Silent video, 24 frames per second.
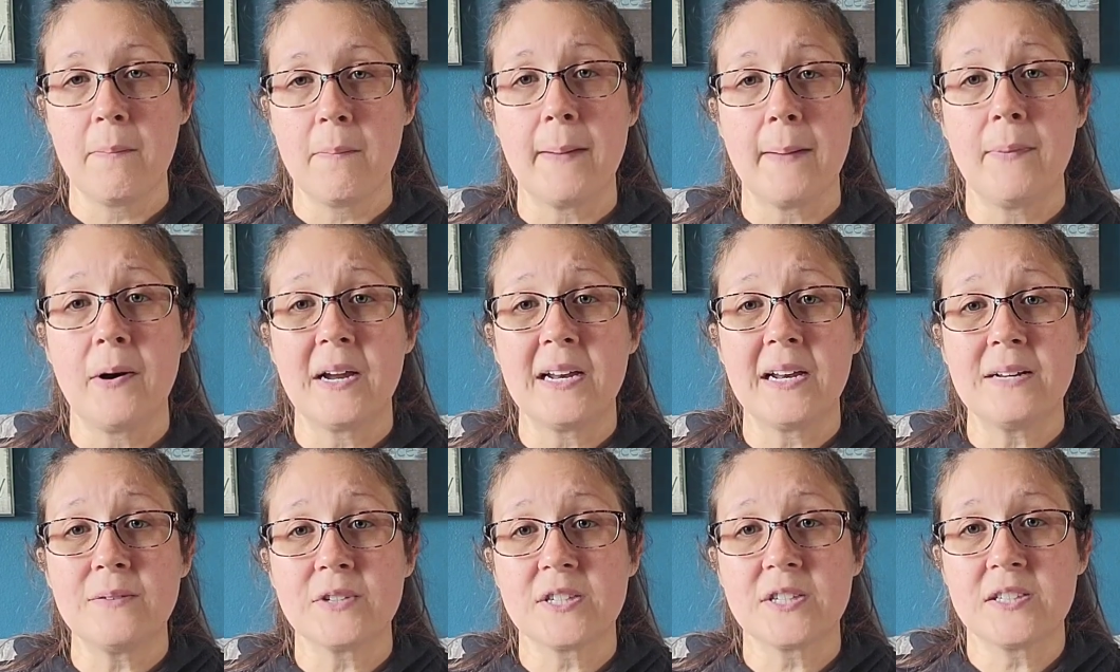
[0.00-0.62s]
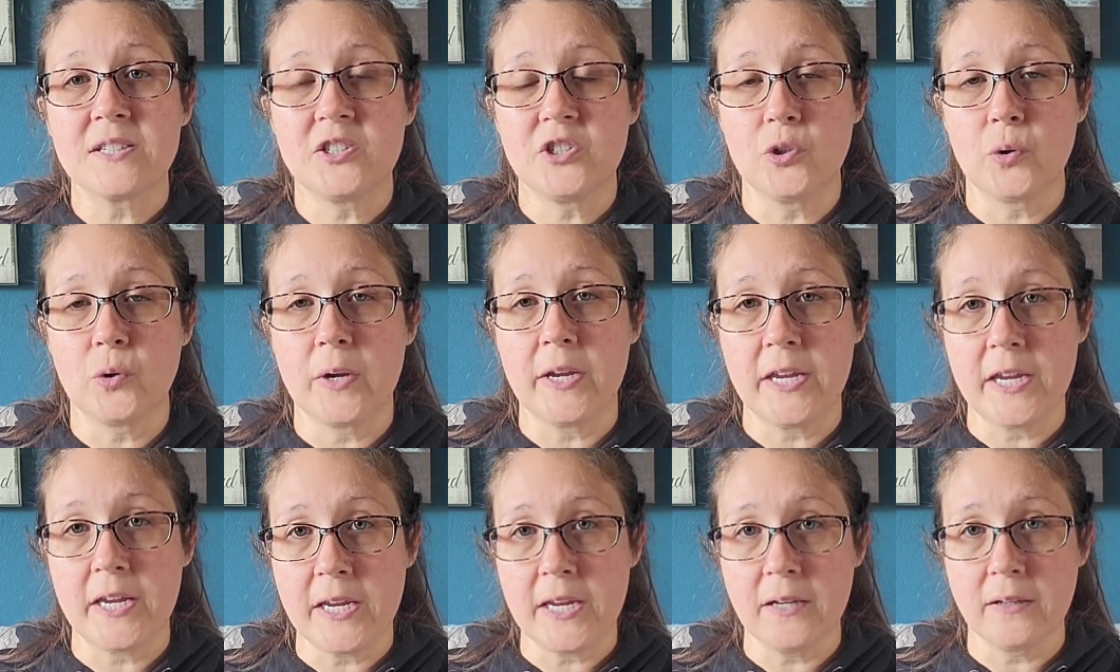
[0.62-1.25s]
My body was still
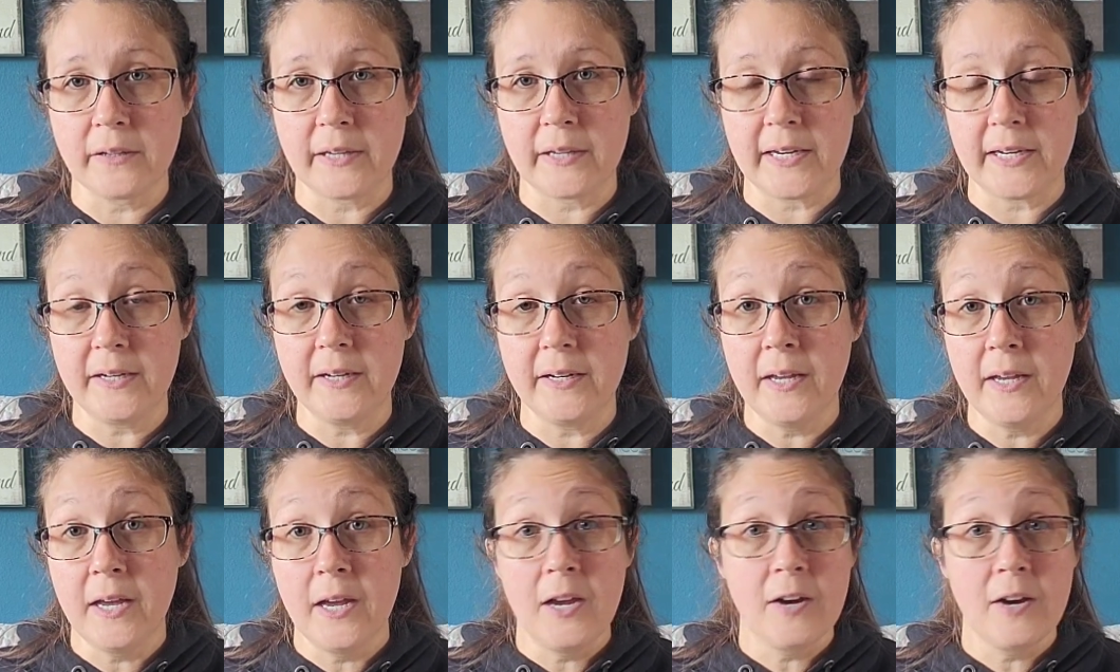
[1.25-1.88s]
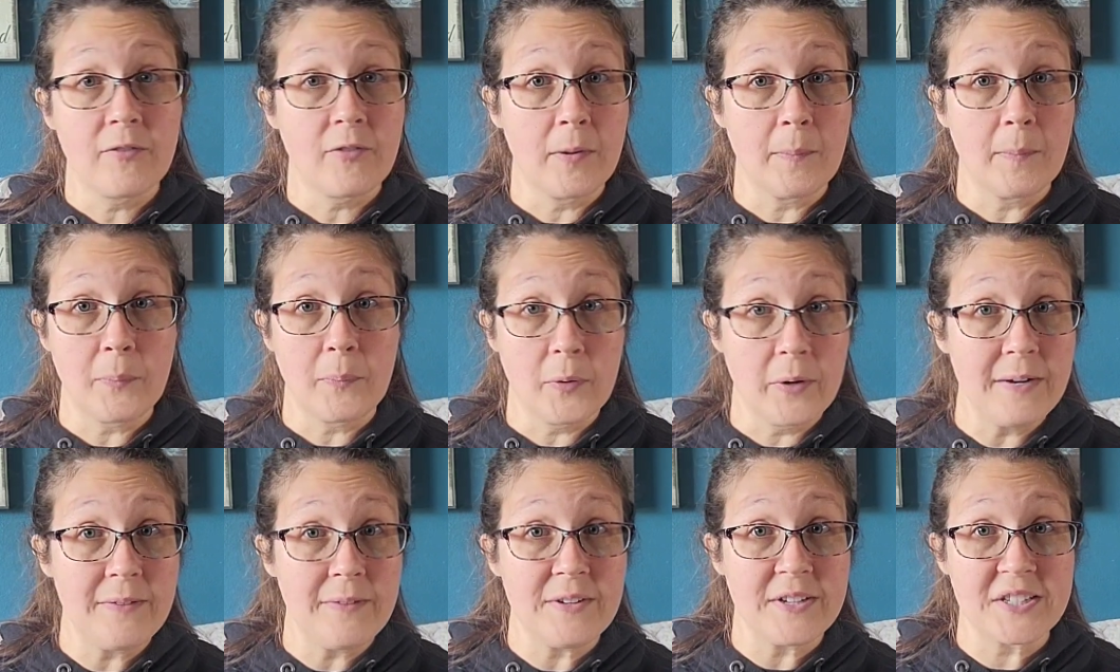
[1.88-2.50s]
healing from
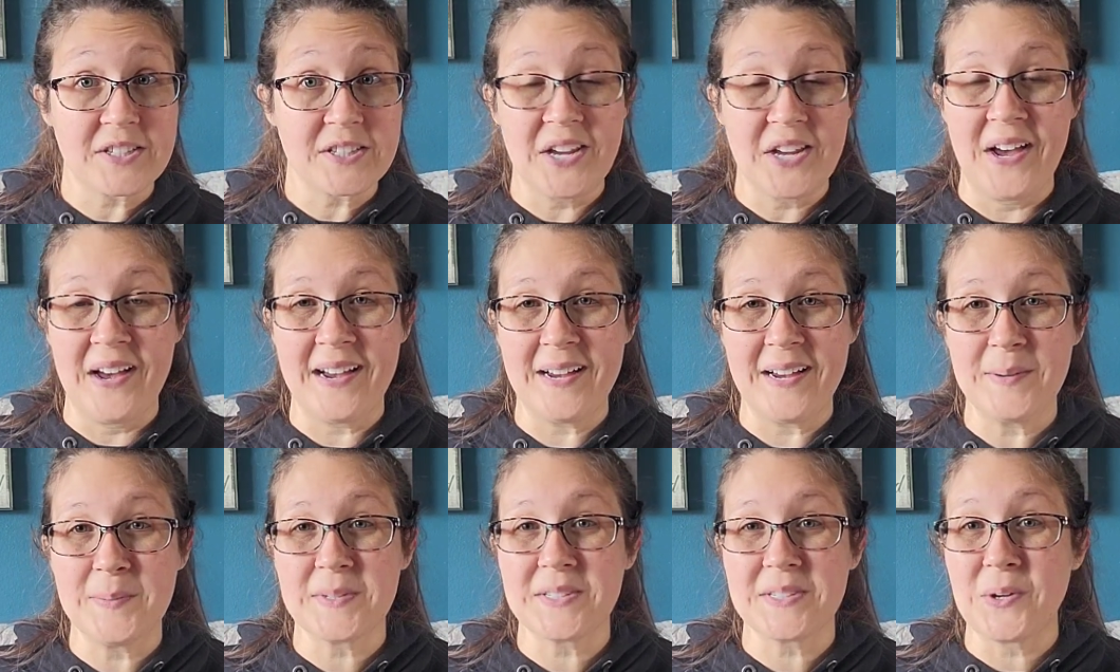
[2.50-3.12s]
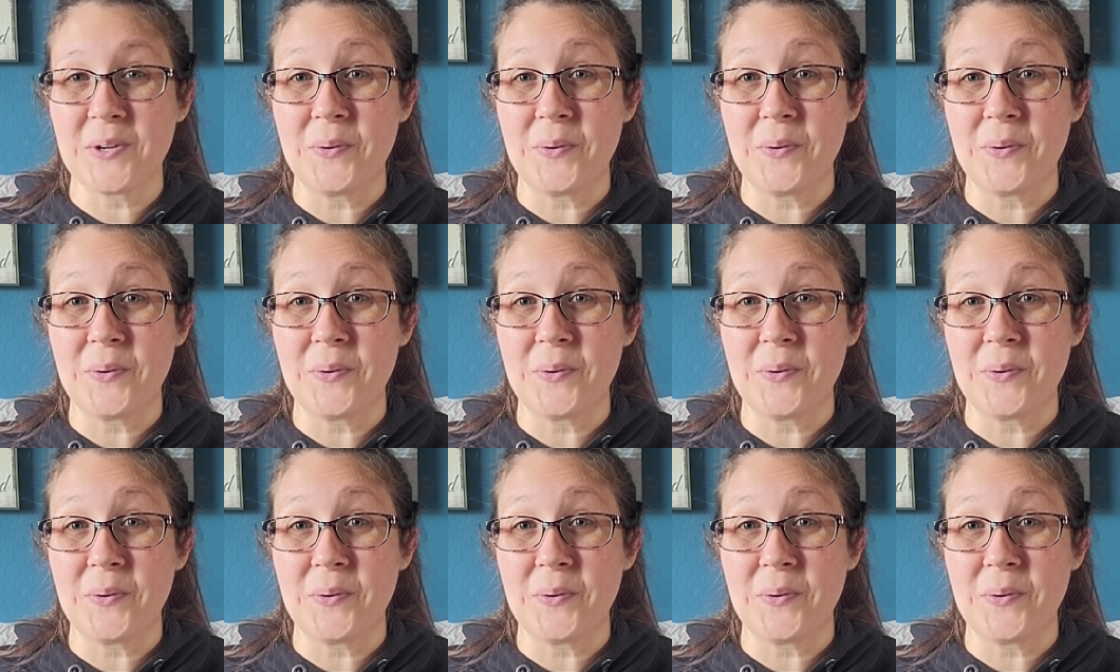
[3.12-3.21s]
previous times,